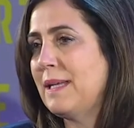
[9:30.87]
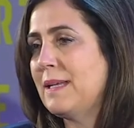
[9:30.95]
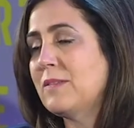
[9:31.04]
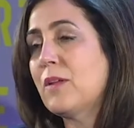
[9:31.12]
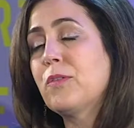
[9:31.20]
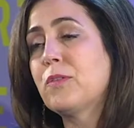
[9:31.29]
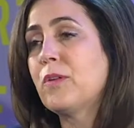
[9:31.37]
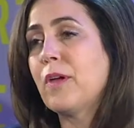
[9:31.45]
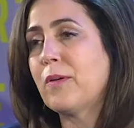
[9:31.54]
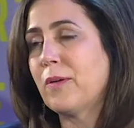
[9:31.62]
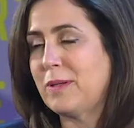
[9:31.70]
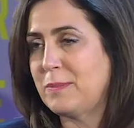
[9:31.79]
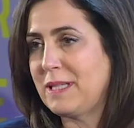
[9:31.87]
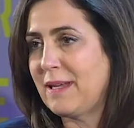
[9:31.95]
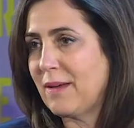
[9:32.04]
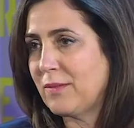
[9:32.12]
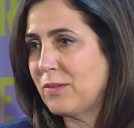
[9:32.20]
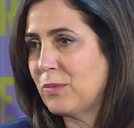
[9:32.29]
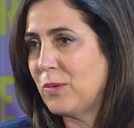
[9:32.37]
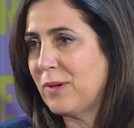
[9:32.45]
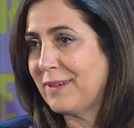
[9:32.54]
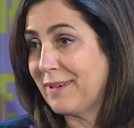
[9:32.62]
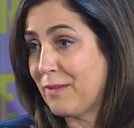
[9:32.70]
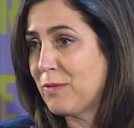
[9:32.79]
and it's also not going to be down to
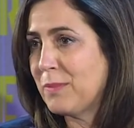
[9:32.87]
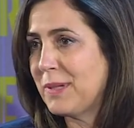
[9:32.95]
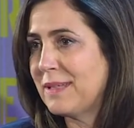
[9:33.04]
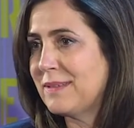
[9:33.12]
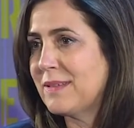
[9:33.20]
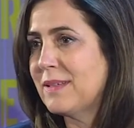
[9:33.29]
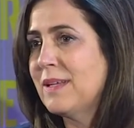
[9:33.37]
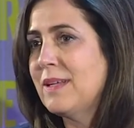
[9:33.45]
one government.